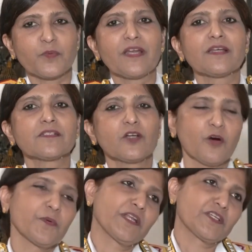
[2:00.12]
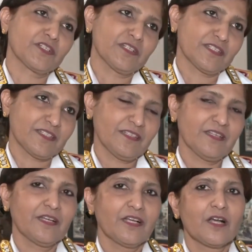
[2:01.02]
well as operations.
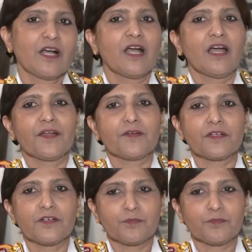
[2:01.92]
And